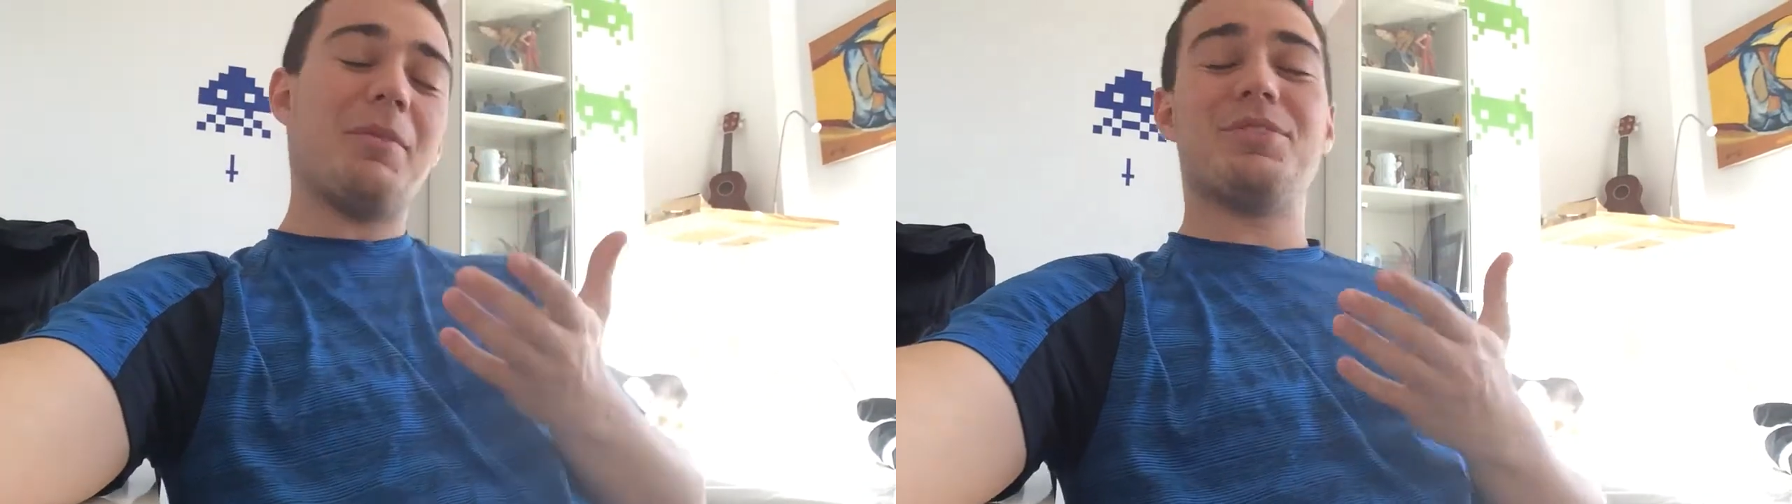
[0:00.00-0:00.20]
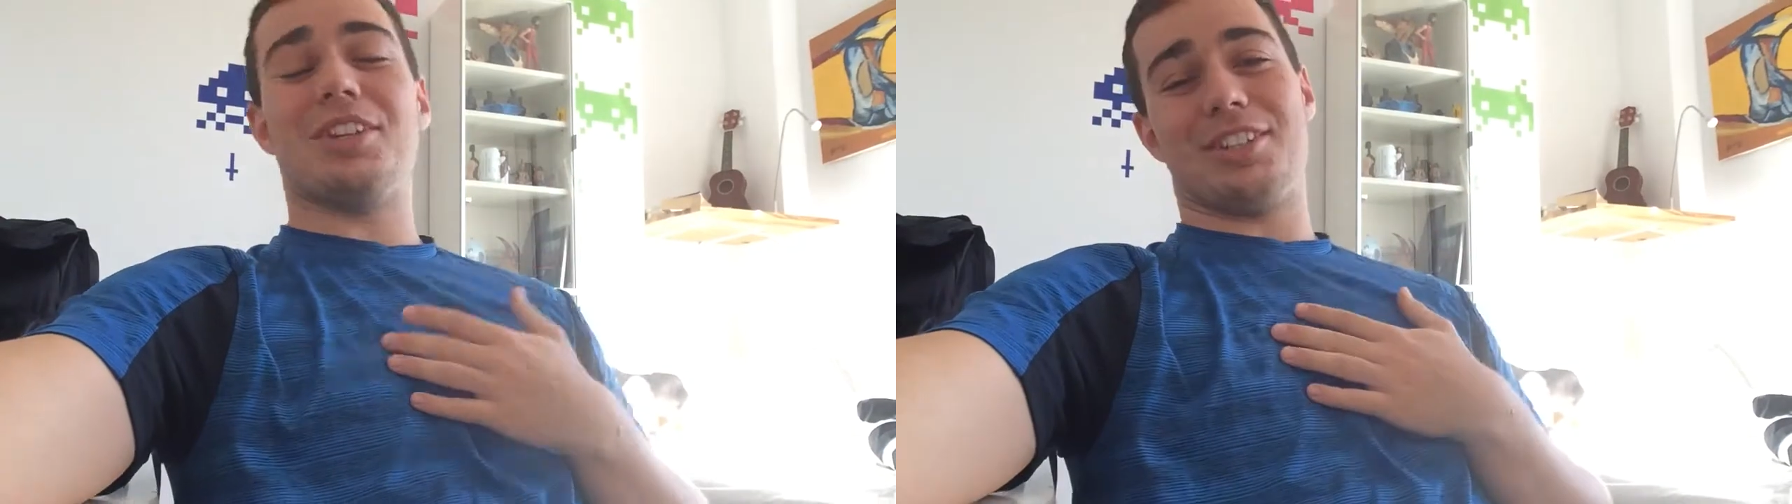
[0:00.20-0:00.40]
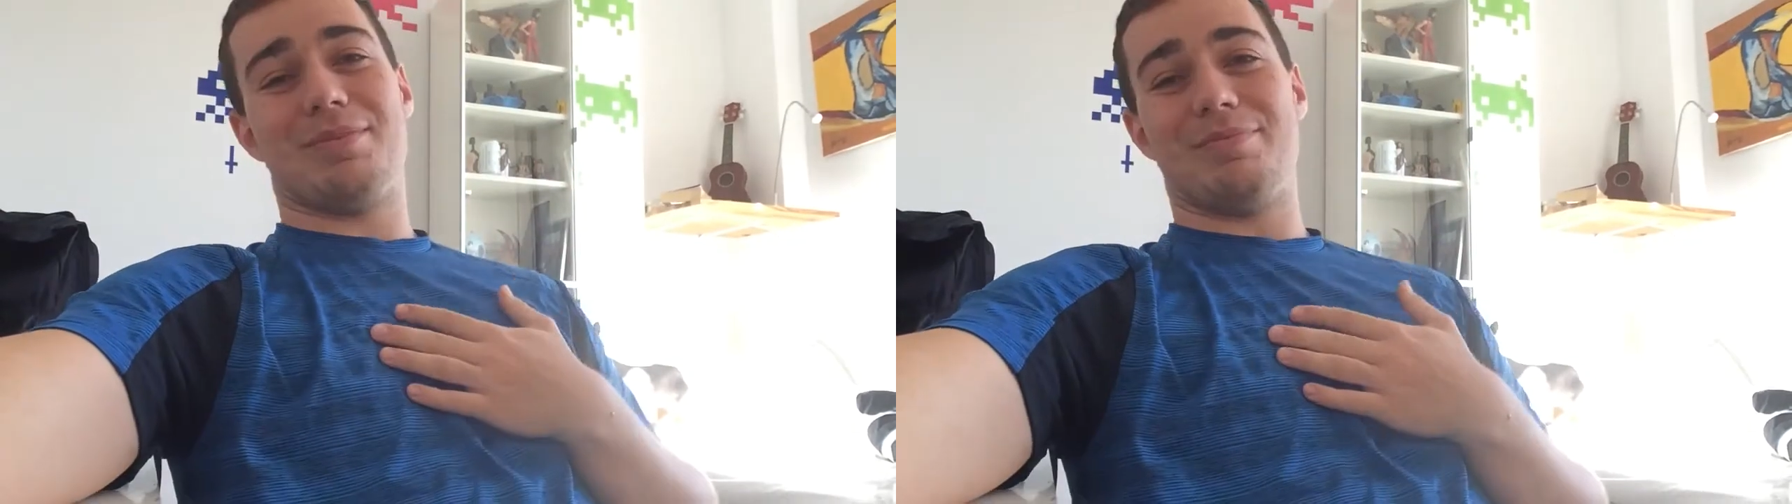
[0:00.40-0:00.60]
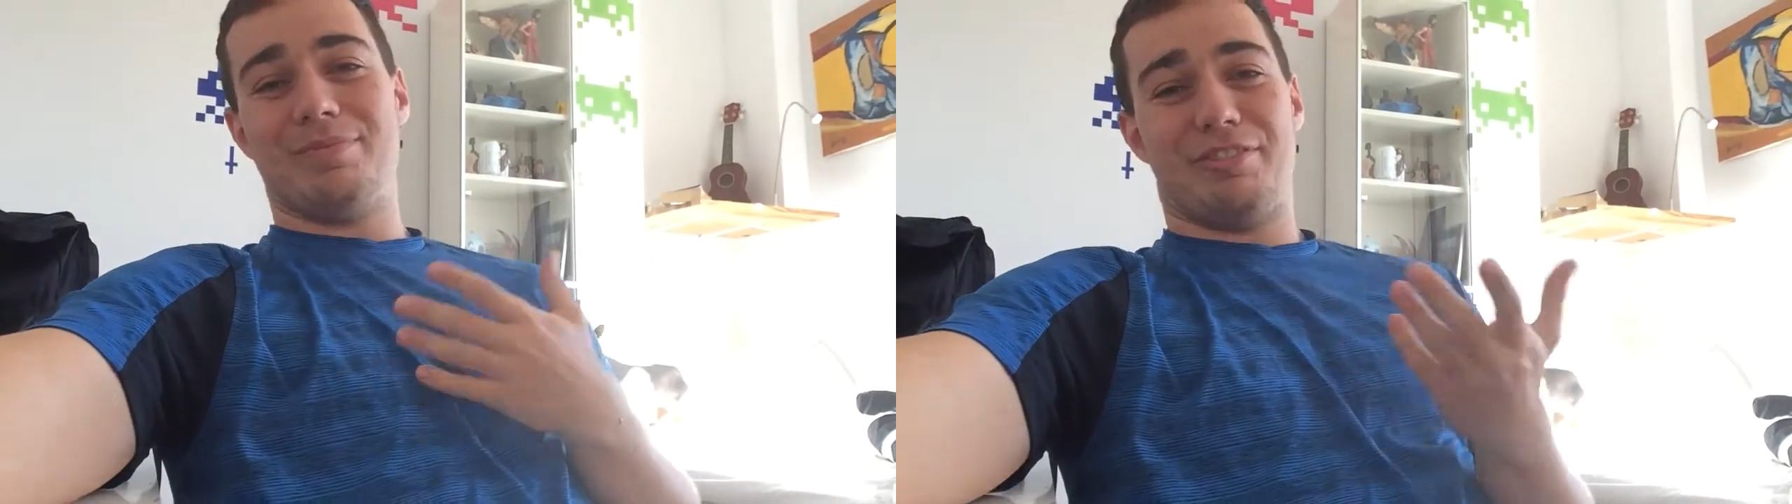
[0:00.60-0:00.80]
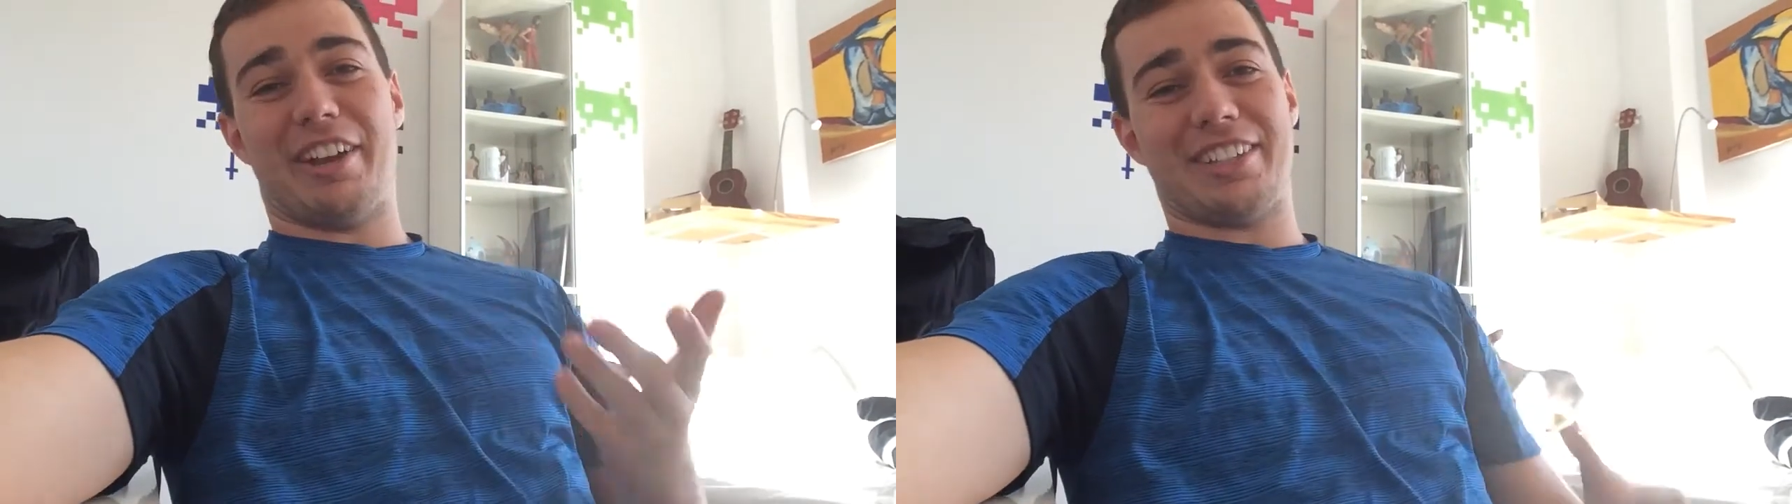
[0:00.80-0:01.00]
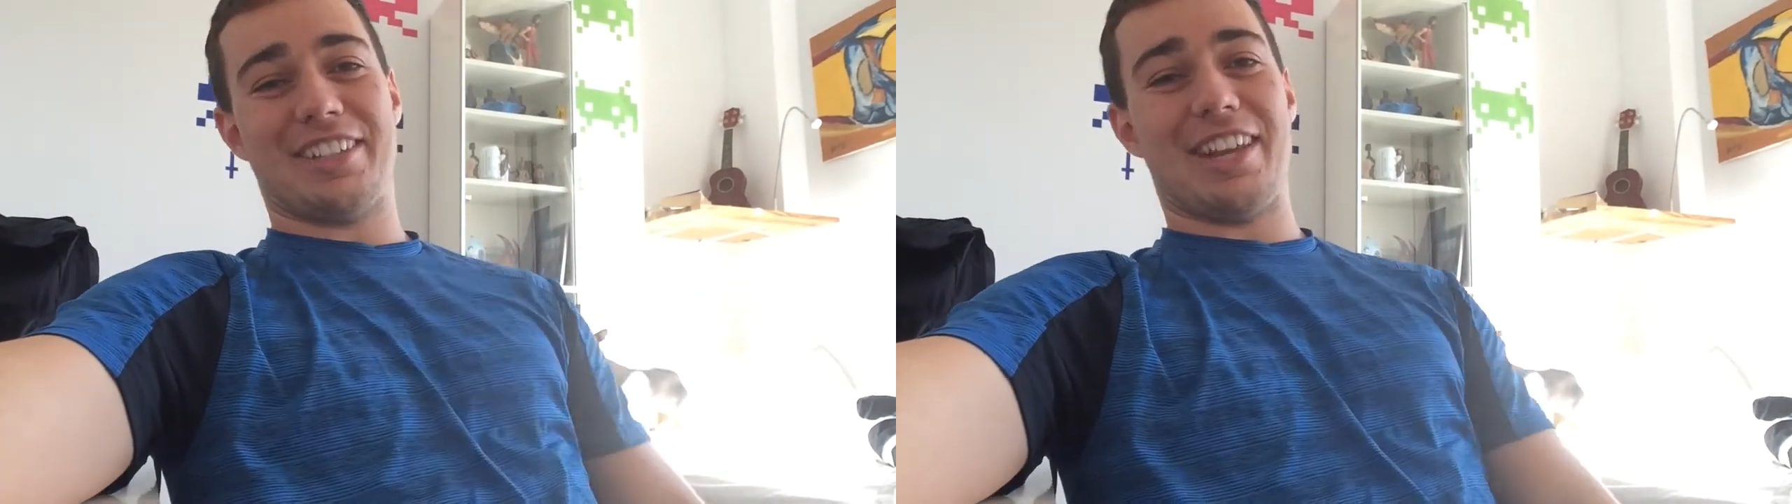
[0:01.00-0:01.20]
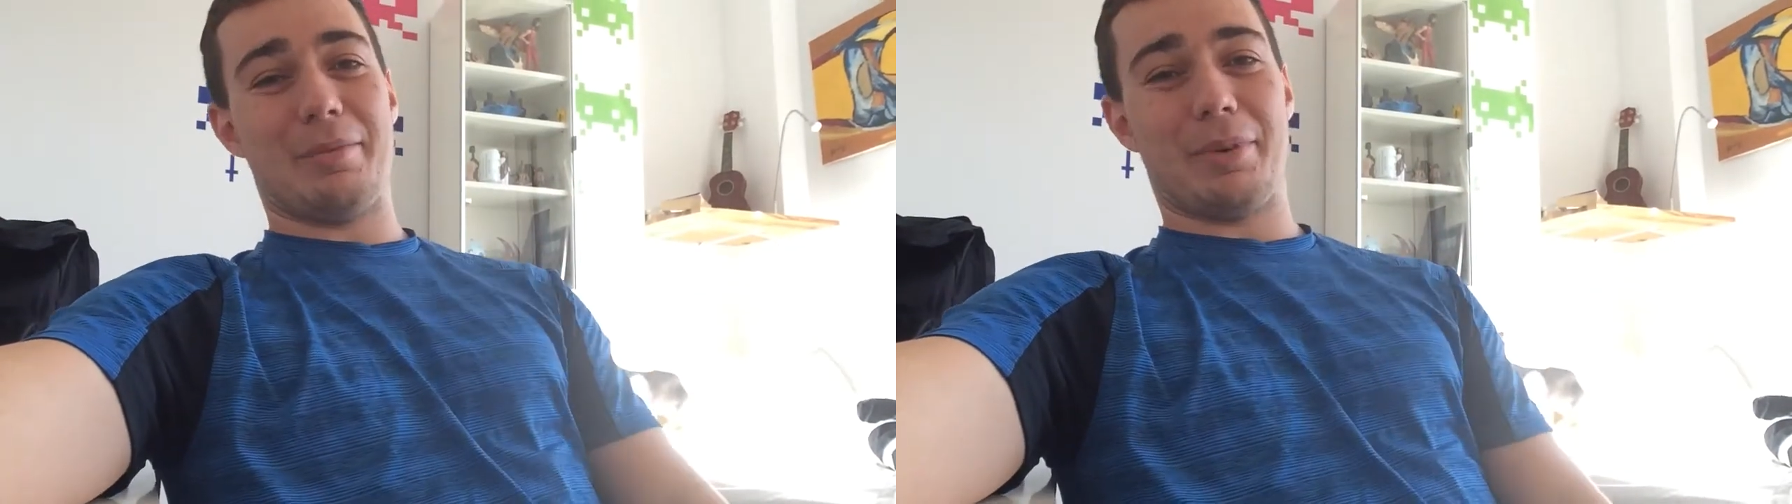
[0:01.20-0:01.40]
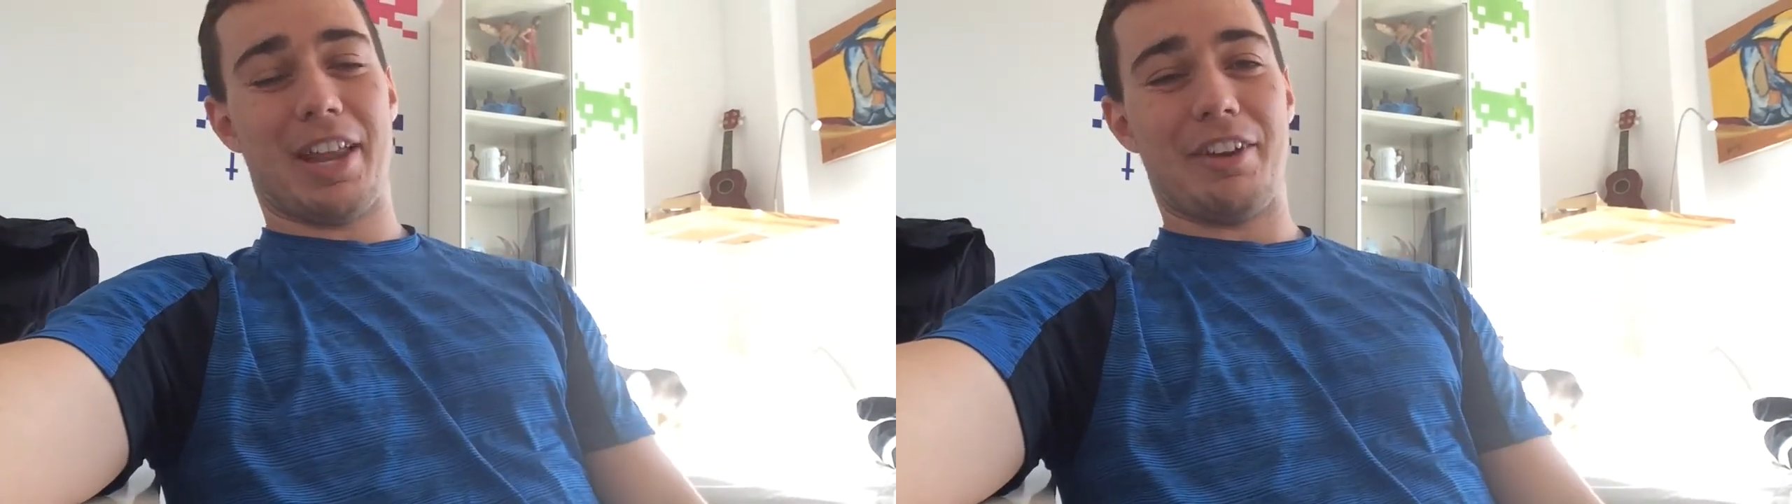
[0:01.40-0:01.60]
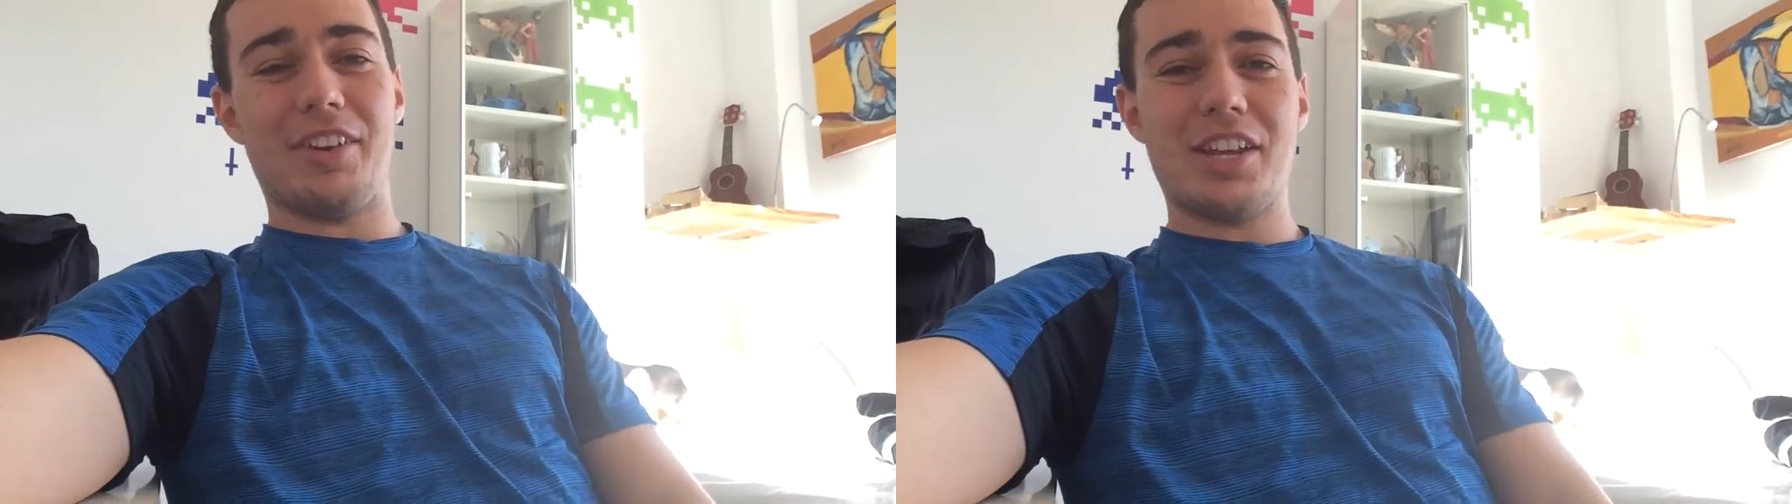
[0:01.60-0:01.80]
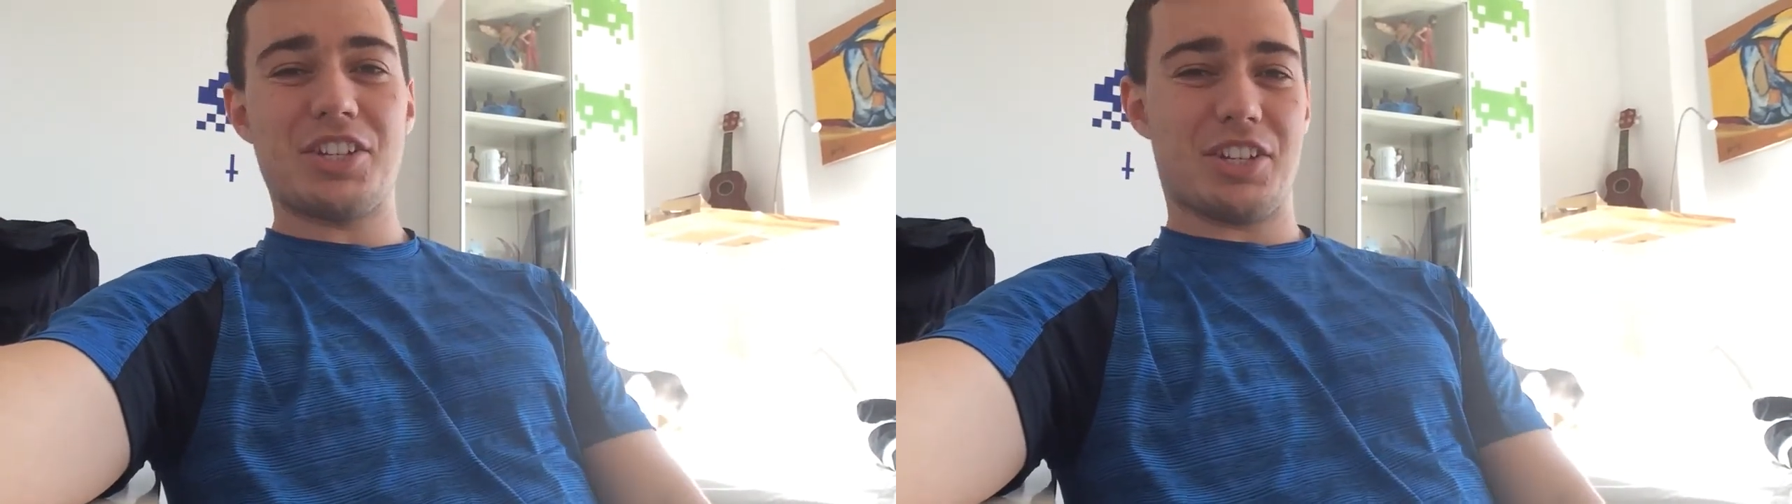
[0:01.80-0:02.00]
I'm just fascinated by that
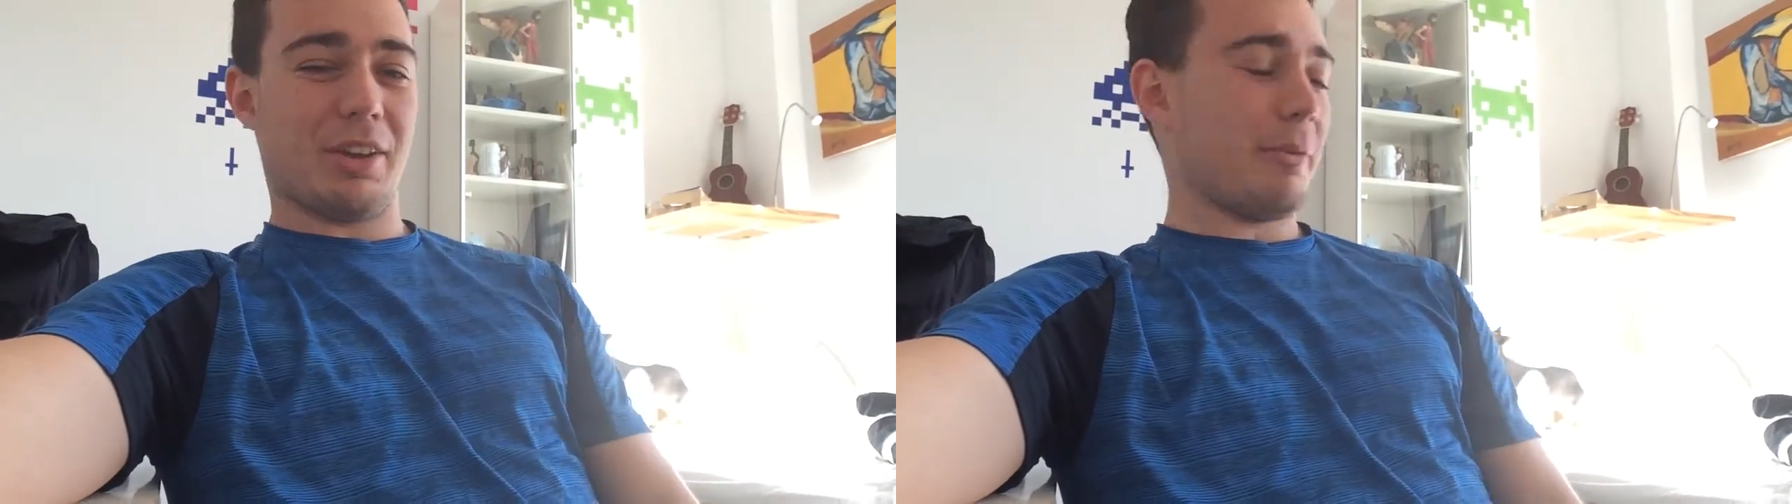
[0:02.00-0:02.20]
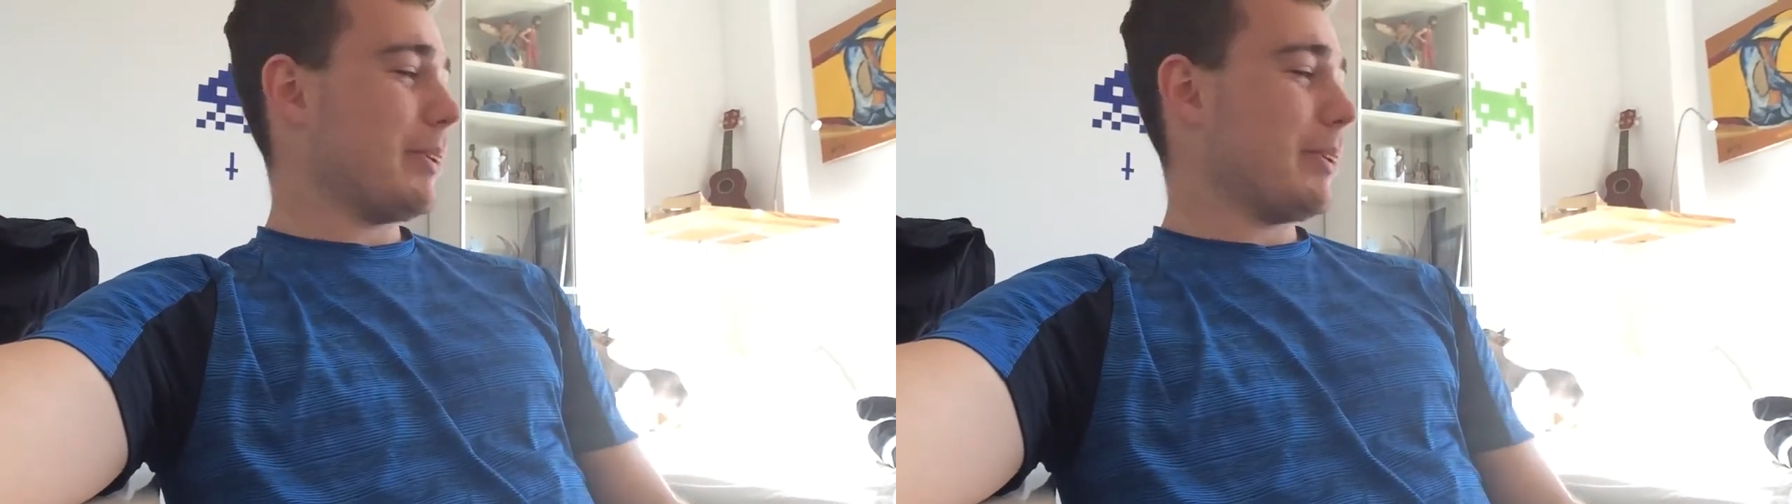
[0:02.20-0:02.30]
relationship.